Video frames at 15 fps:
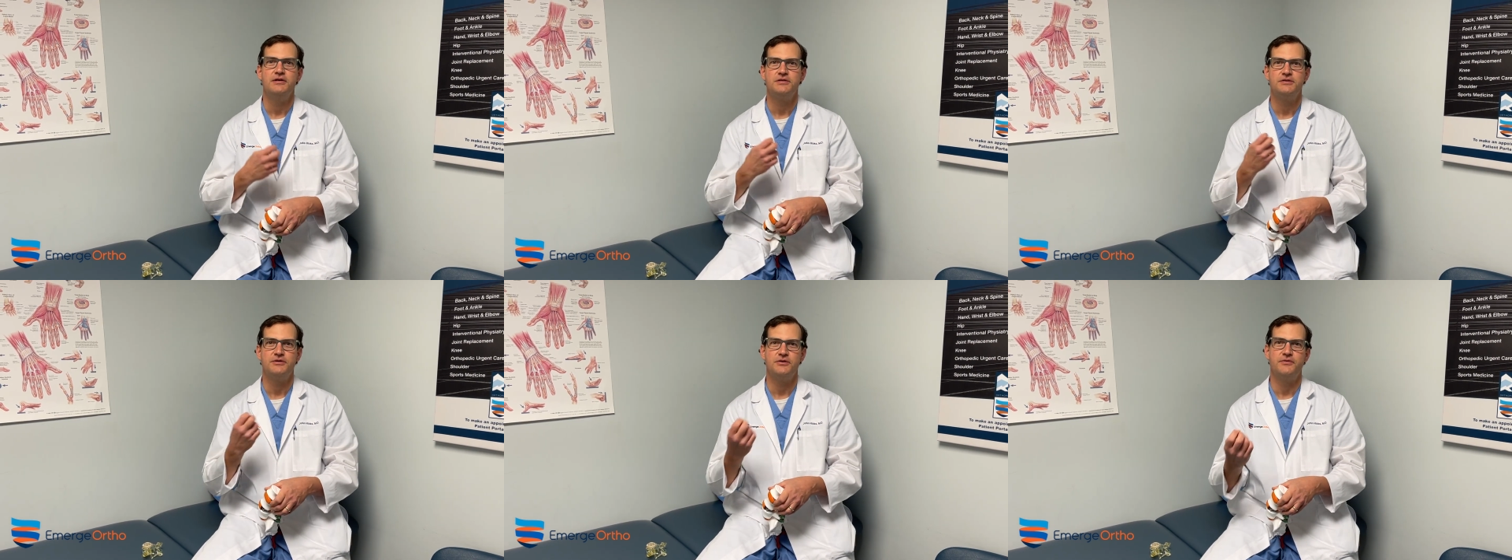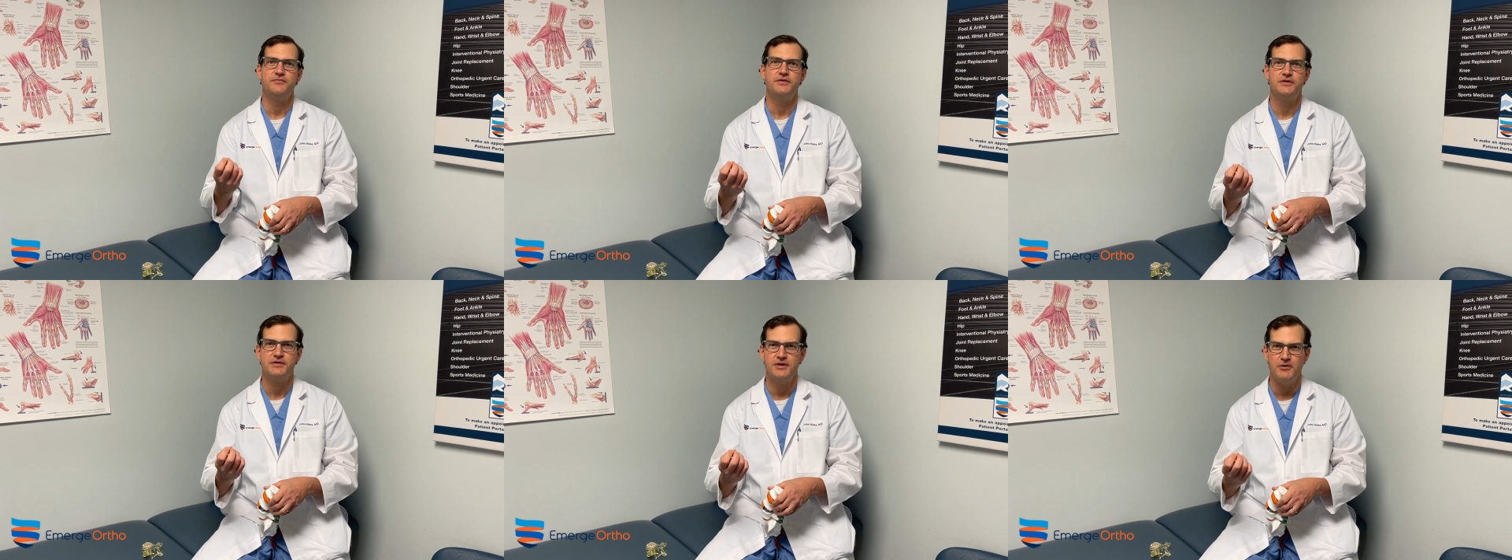
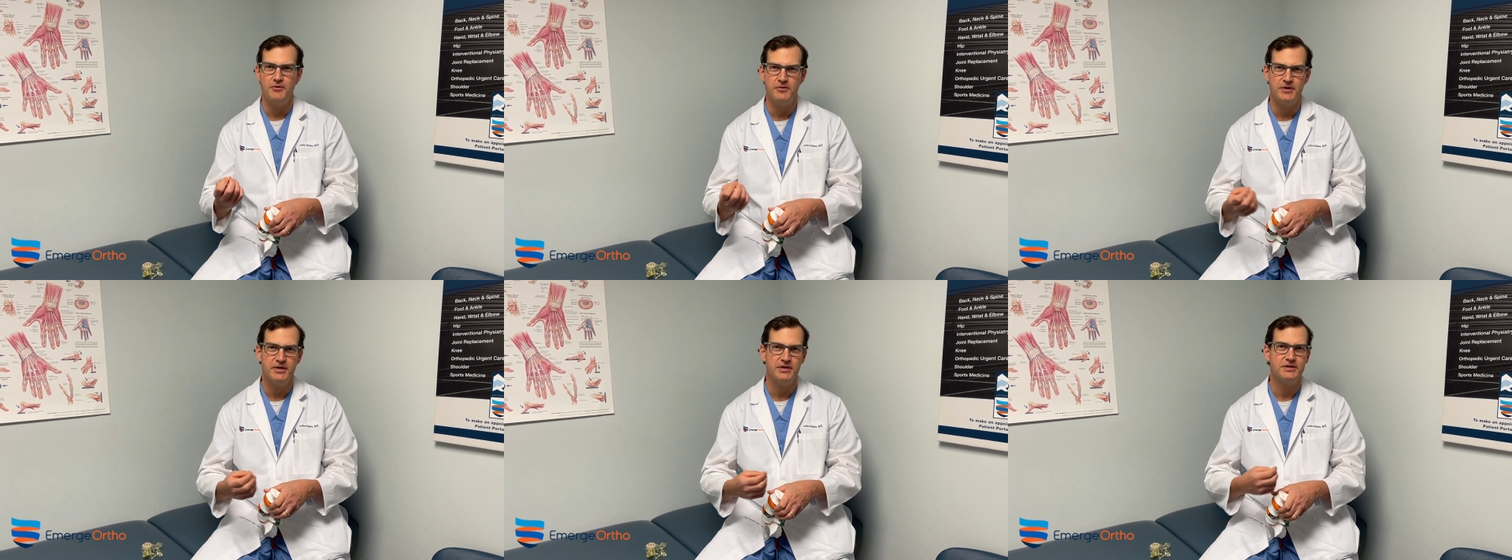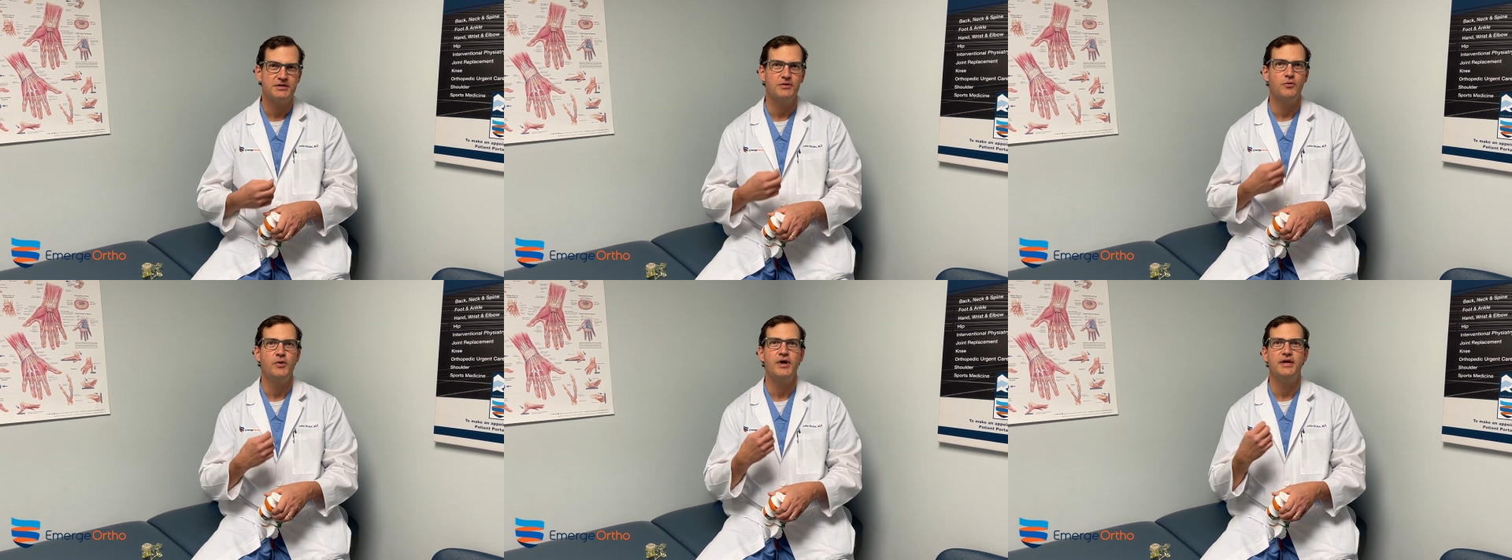surface coatings,
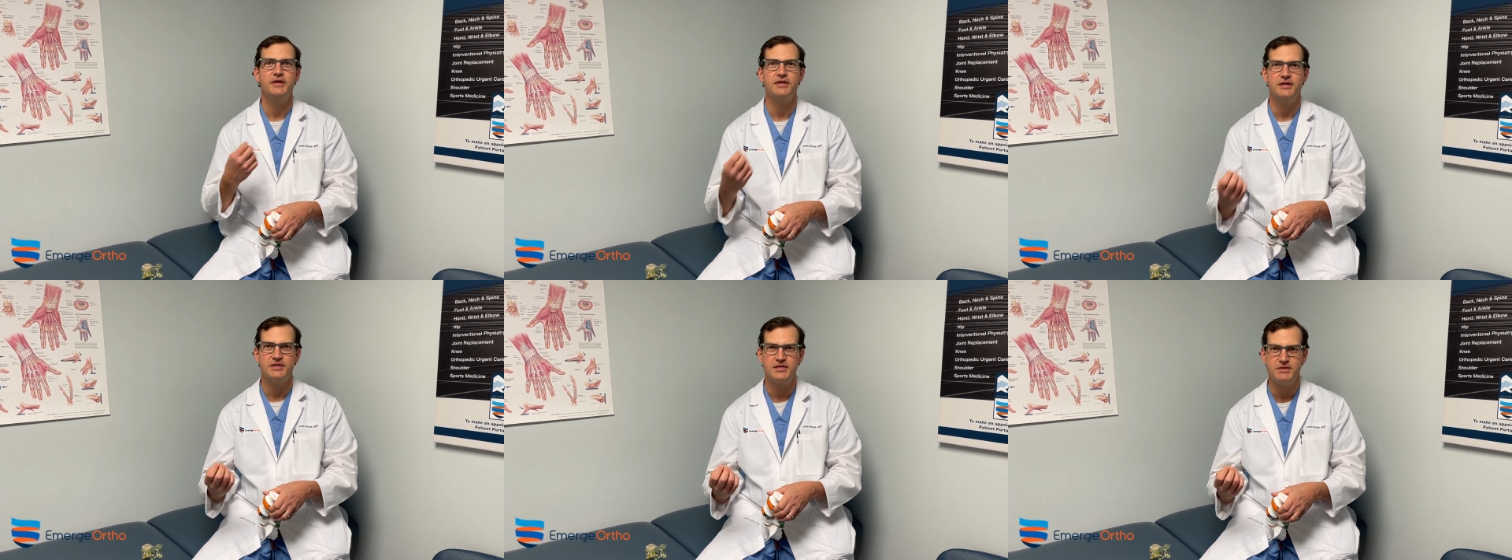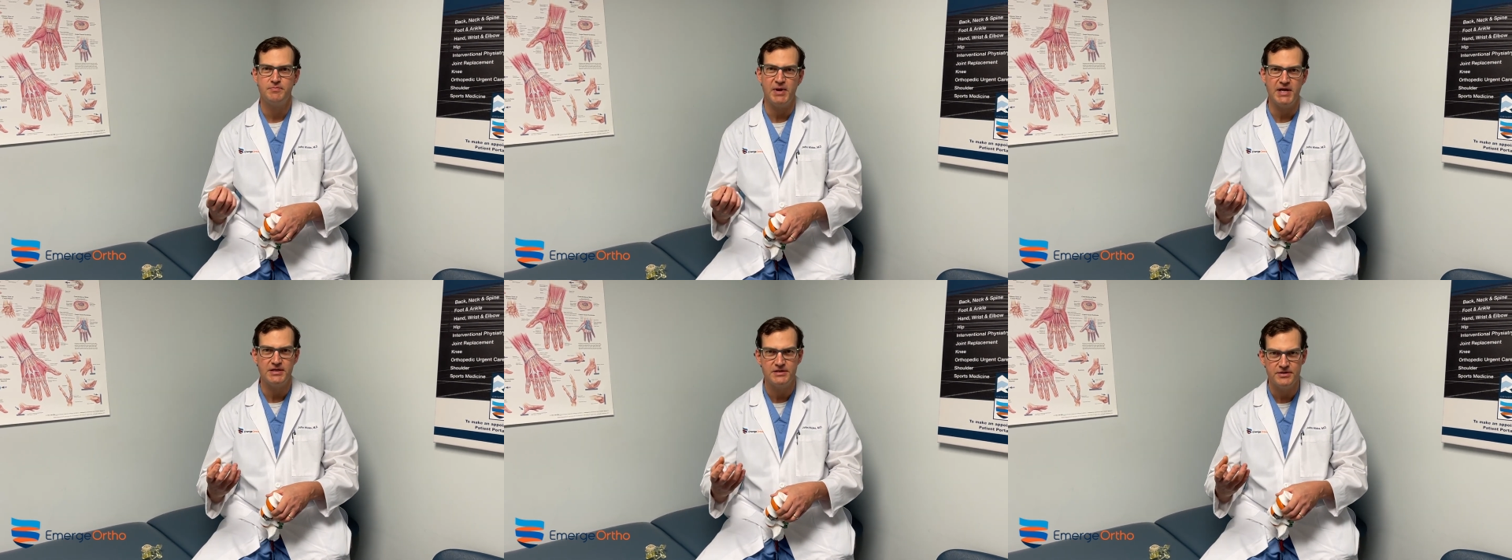the way that
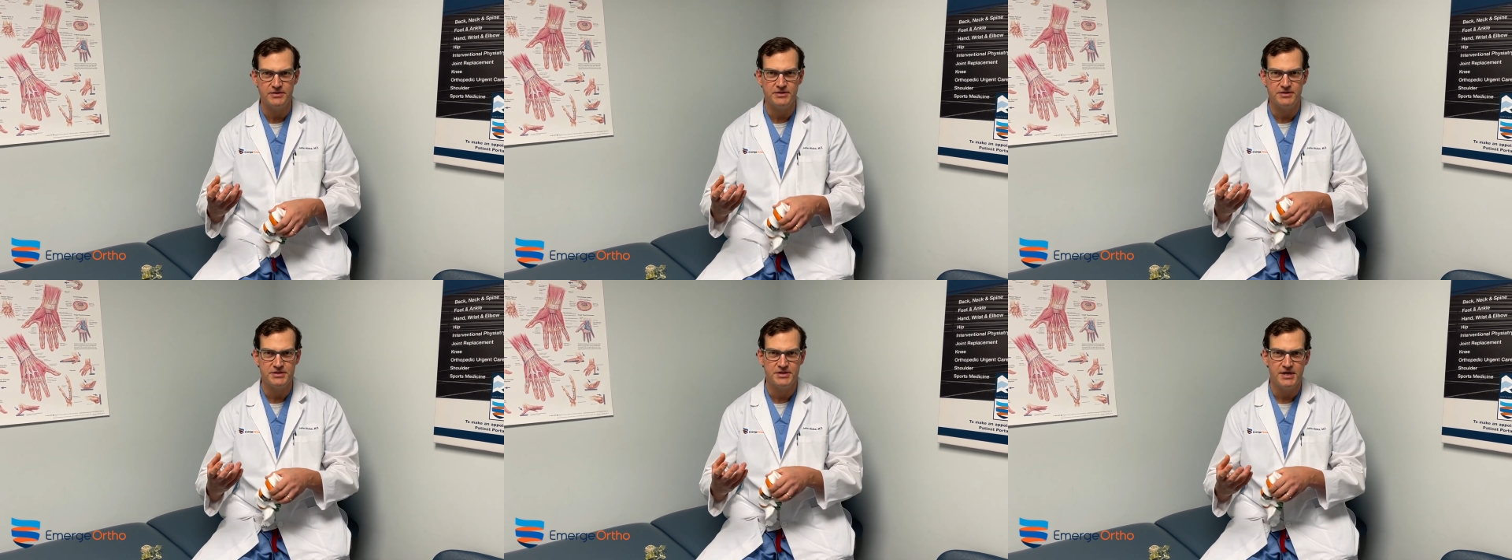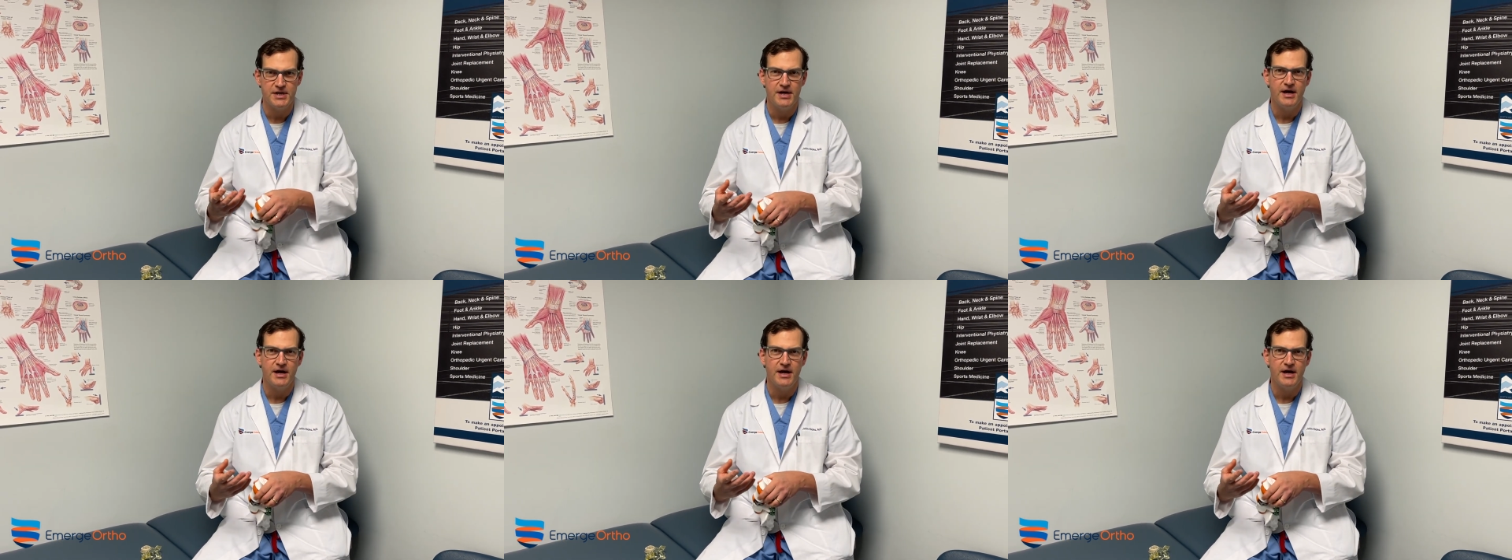spacers